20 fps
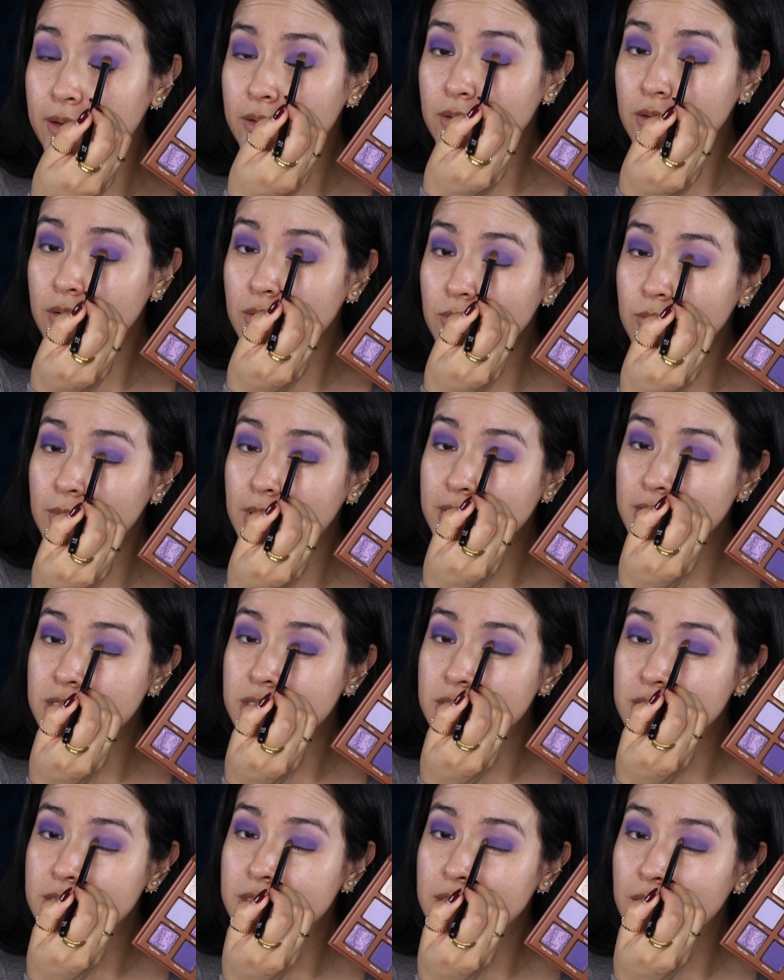don't know
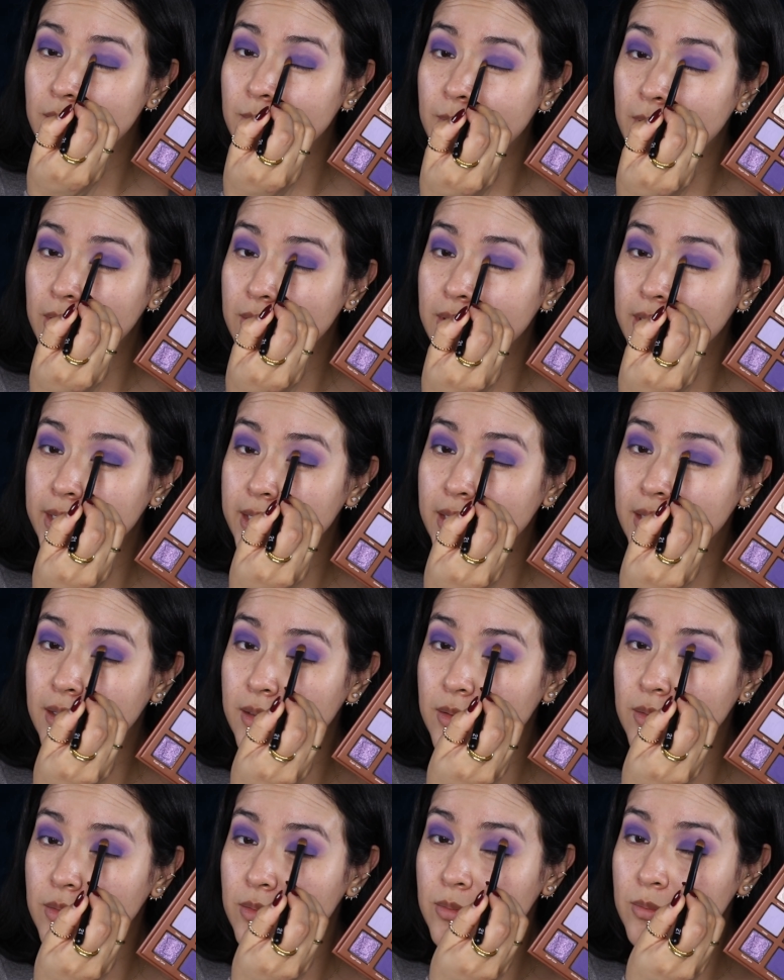much about
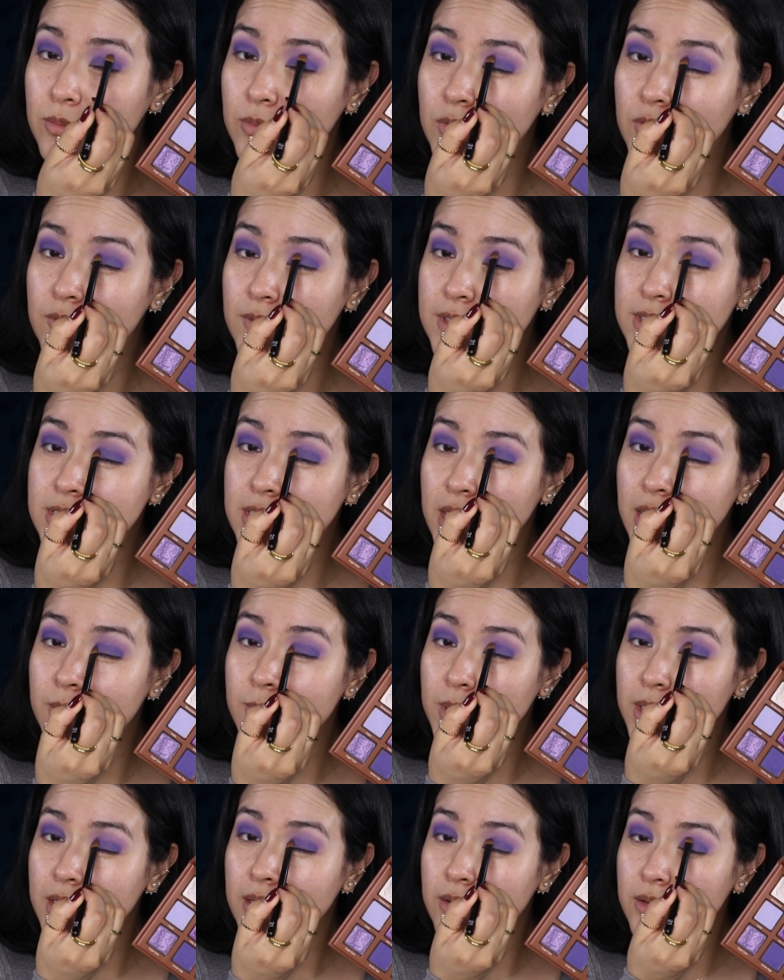like movies
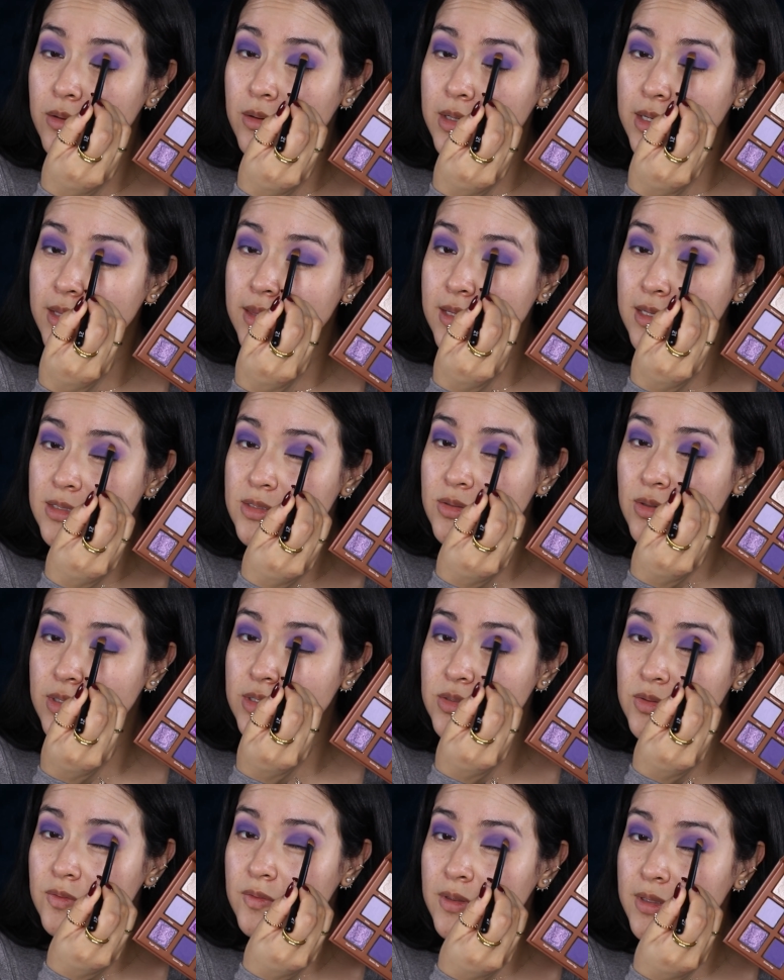coming out or anything, so I
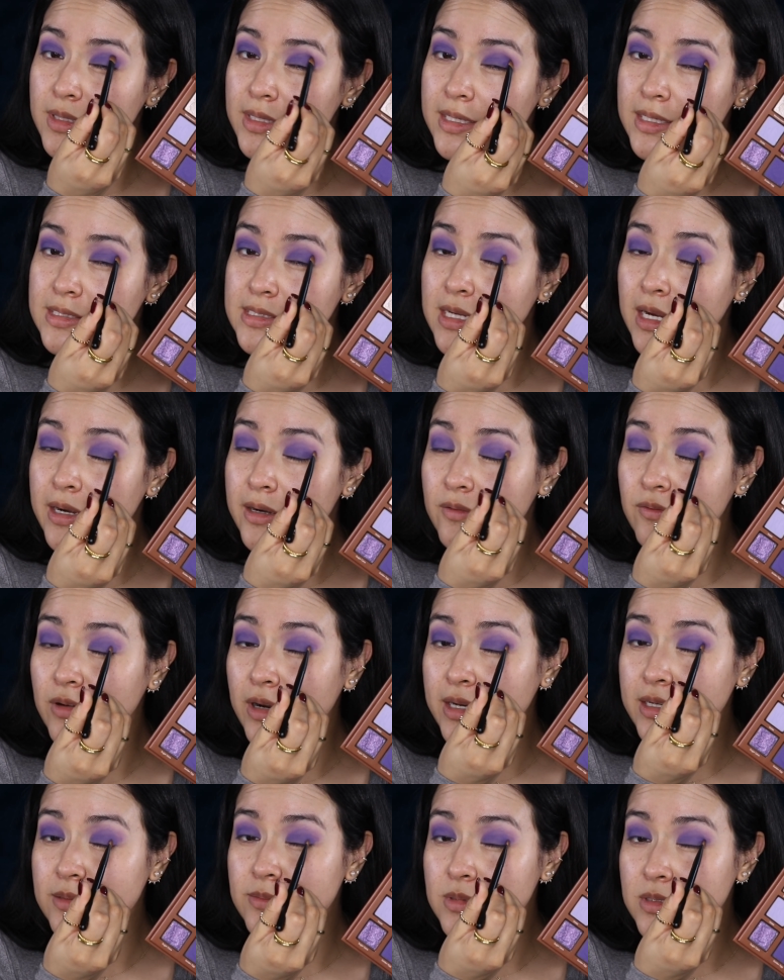do feel like it's kind of
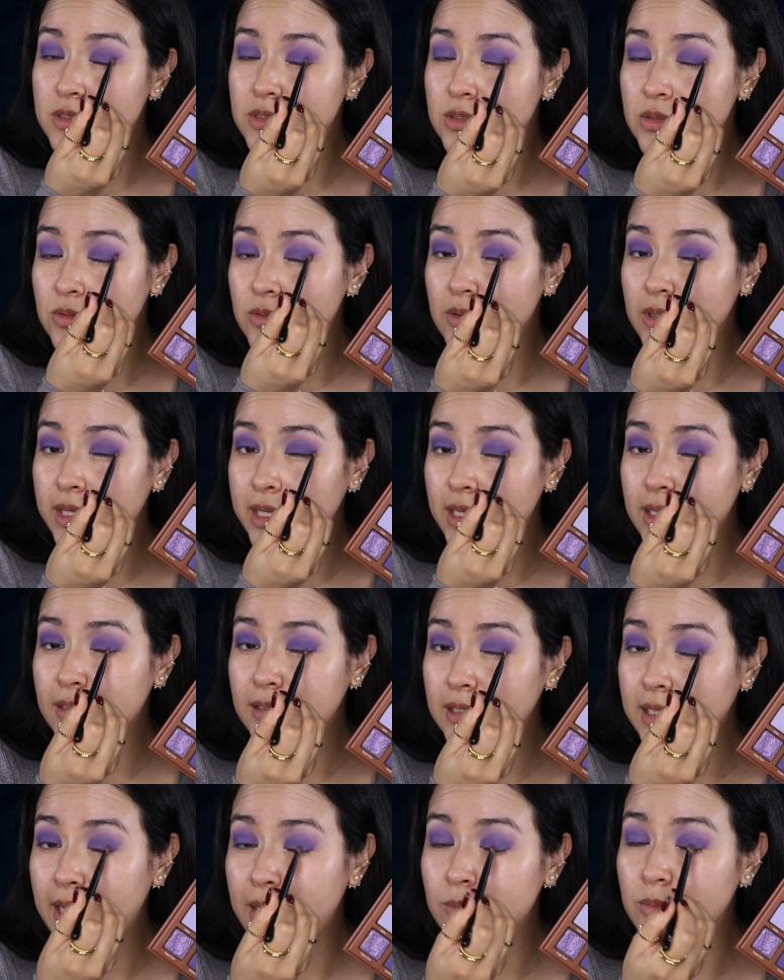random to do a
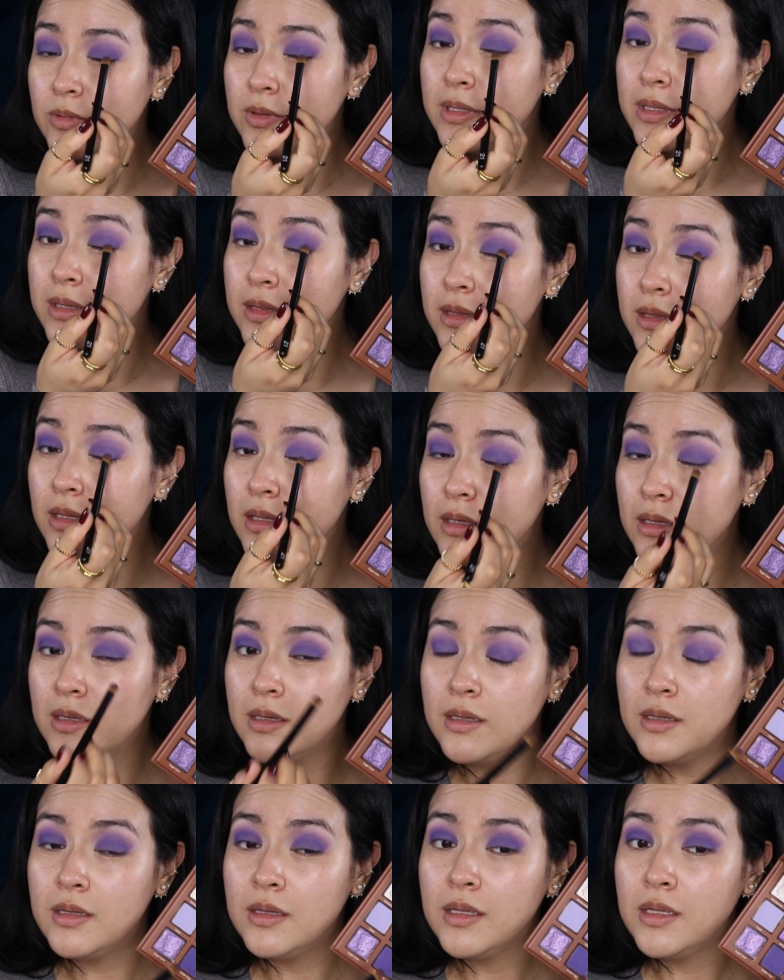collab with
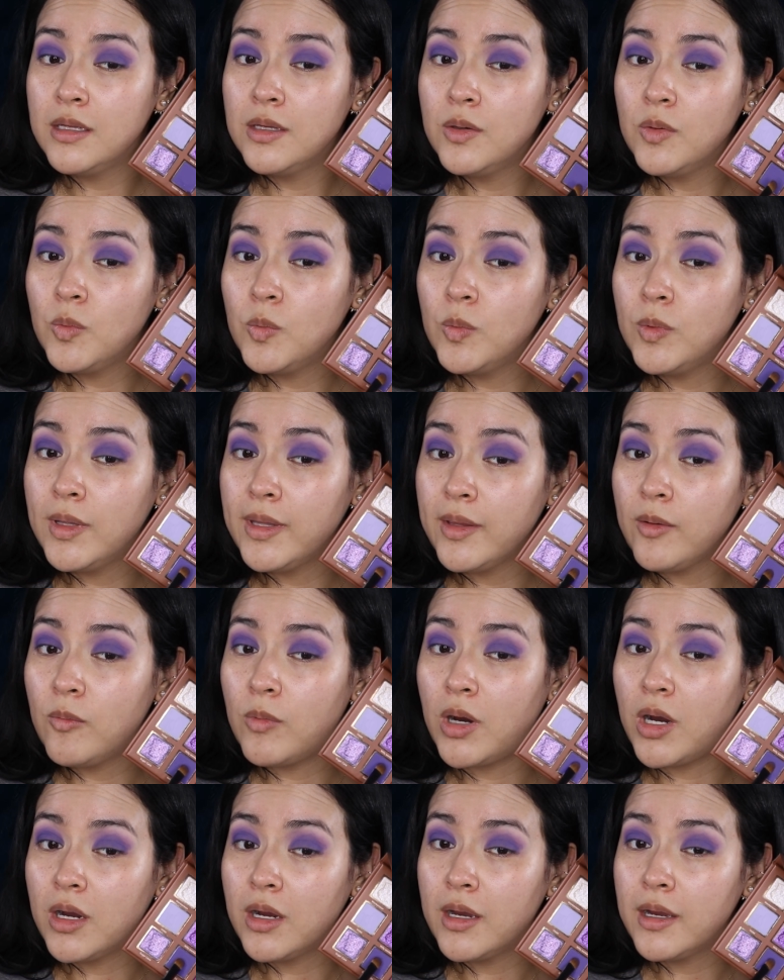Willy
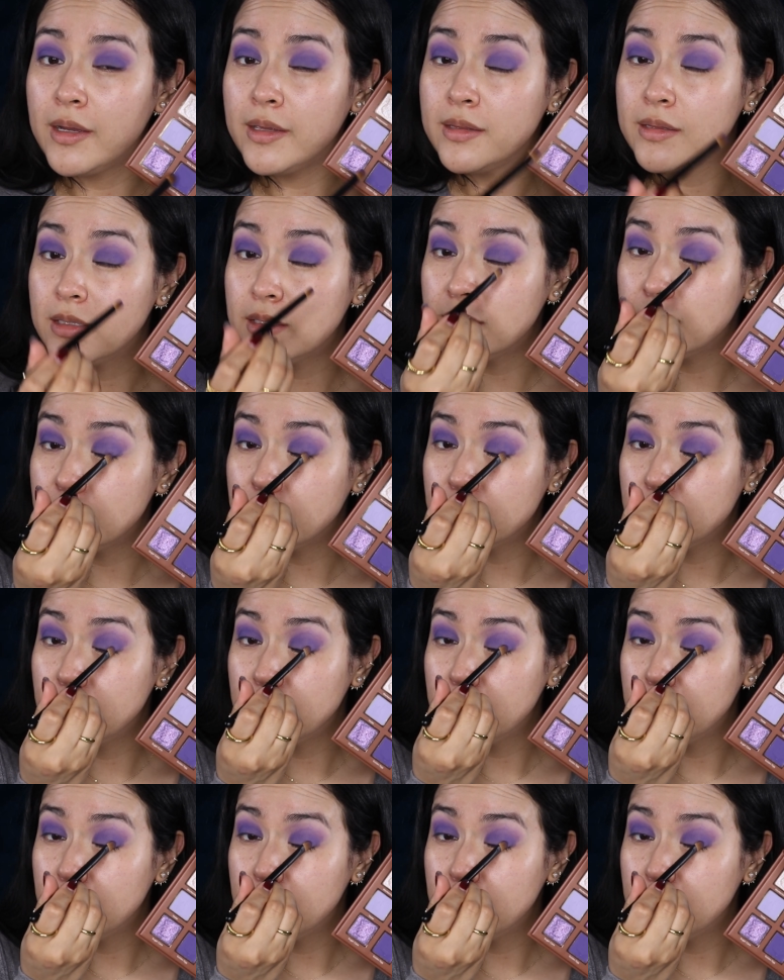Wonka and the